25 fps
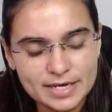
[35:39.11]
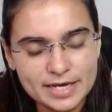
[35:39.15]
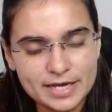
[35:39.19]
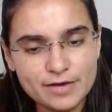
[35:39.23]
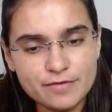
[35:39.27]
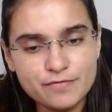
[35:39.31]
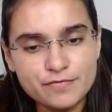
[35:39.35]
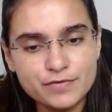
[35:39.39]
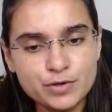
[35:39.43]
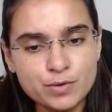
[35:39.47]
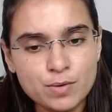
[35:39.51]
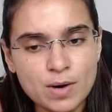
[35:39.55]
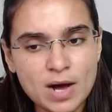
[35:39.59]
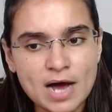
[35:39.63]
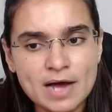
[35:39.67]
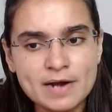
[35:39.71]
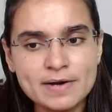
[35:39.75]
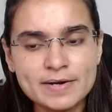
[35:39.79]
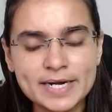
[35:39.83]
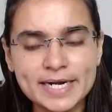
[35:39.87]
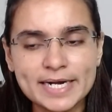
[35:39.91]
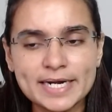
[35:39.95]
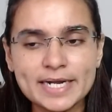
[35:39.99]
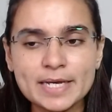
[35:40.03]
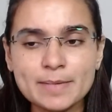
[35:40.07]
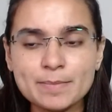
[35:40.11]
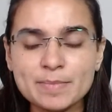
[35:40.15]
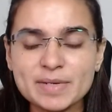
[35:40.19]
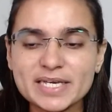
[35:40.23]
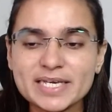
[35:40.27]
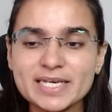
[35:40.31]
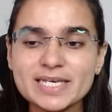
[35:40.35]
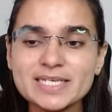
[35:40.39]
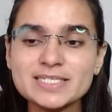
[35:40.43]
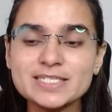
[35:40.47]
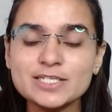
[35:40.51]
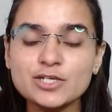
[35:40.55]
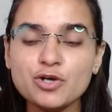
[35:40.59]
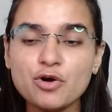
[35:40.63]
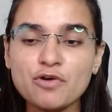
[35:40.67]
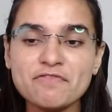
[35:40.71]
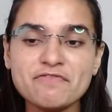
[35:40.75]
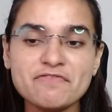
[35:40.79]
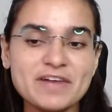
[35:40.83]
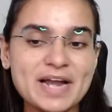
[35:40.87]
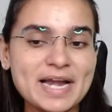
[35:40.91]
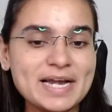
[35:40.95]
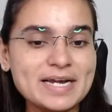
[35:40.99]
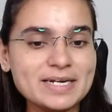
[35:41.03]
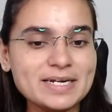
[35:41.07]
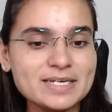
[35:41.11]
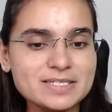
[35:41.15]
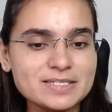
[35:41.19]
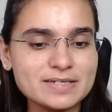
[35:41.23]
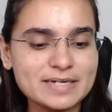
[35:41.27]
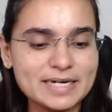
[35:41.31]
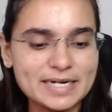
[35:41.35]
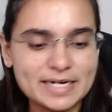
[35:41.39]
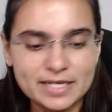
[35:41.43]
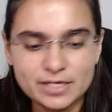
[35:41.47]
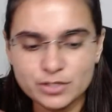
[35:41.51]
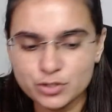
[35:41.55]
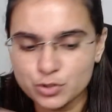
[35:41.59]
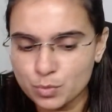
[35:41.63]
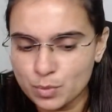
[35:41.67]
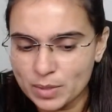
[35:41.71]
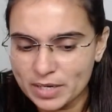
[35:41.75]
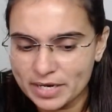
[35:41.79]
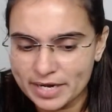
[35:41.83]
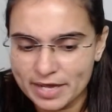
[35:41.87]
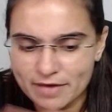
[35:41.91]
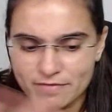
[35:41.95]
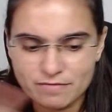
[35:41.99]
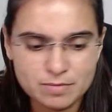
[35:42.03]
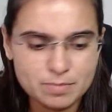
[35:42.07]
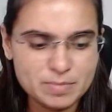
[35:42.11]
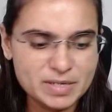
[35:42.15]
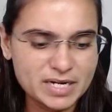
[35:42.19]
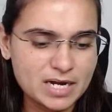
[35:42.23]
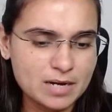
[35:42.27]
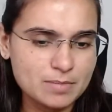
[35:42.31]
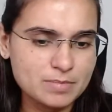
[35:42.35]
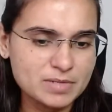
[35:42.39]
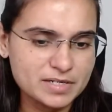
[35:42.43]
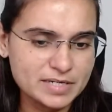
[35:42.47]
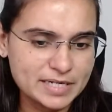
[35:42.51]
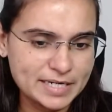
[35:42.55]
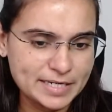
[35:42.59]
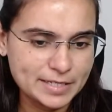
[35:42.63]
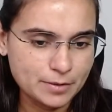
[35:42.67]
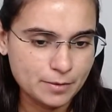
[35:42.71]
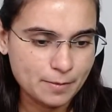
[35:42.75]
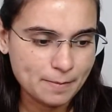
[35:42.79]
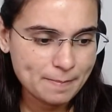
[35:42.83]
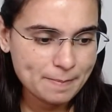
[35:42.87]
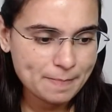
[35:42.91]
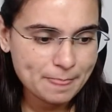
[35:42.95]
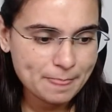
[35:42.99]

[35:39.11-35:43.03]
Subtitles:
If you are reading because your friend is reading, you will never become a reader.